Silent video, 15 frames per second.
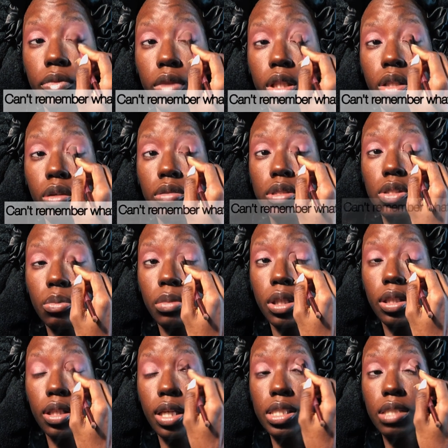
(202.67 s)
You know, so
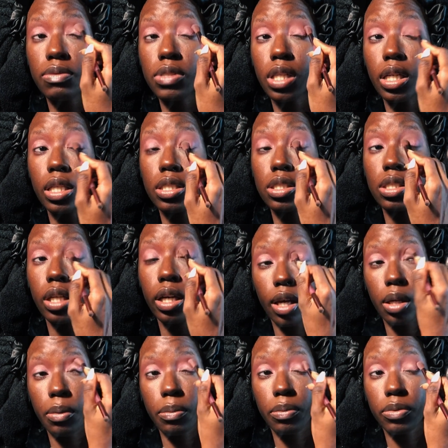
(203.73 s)
many things have changed now. A
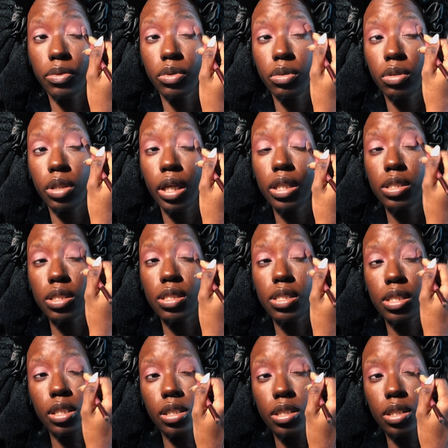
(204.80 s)
lot of
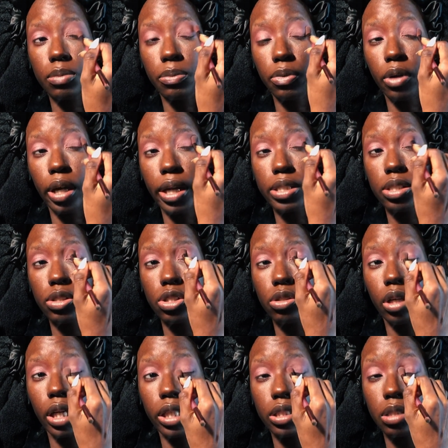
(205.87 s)
agencies and brands are
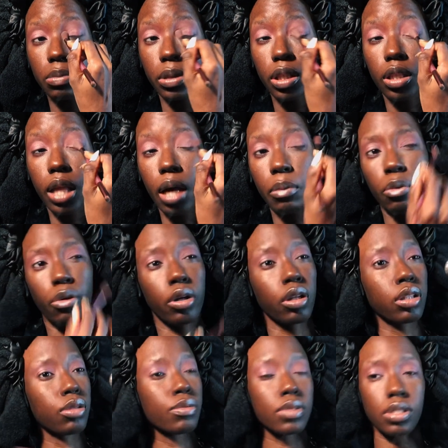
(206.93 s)
trying to be a lot more
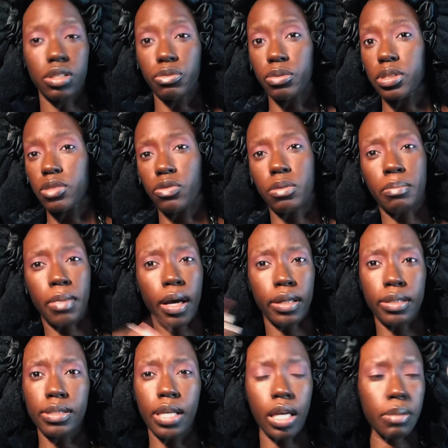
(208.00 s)
inclusive with different
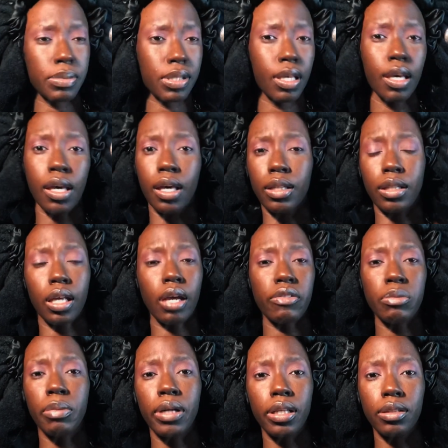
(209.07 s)
body types. Not
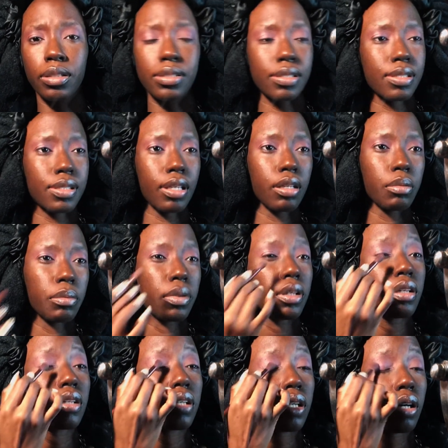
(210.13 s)
everybody looks the same,
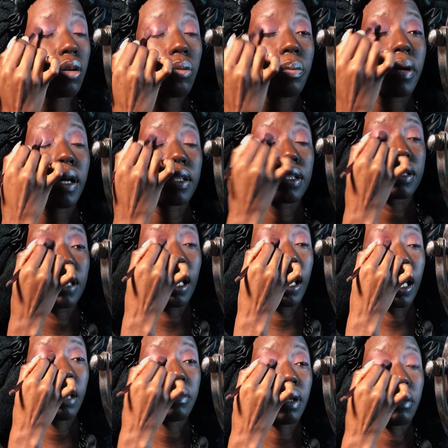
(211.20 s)
you know, but at the
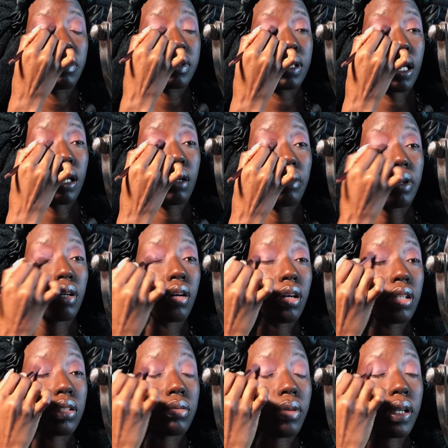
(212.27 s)
time that was not going
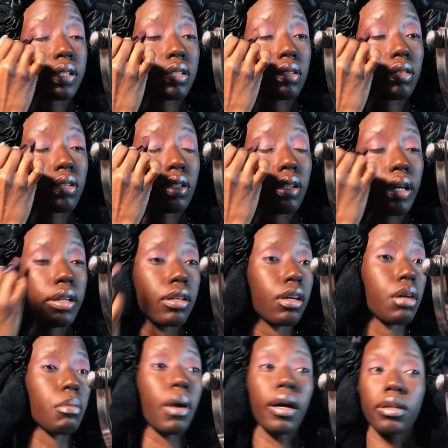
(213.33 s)
on. You had to look like
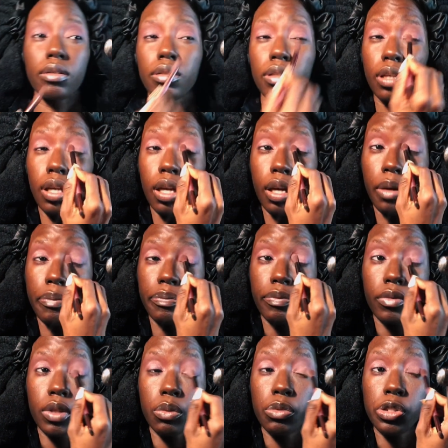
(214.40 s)
a model,
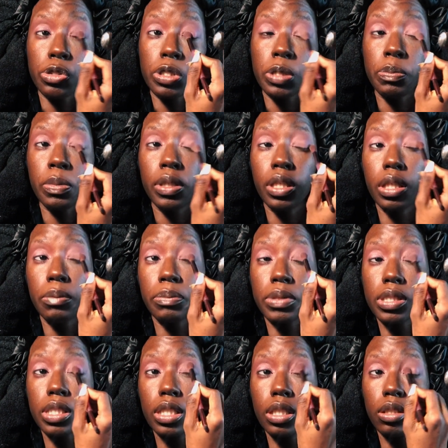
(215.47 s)
which was being
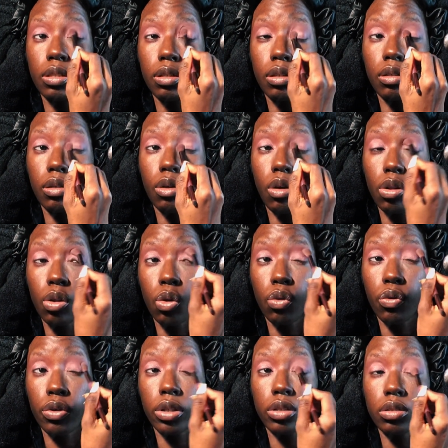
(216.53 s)
petite all
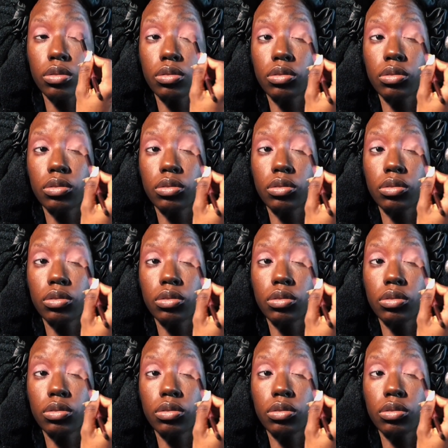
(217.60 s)
over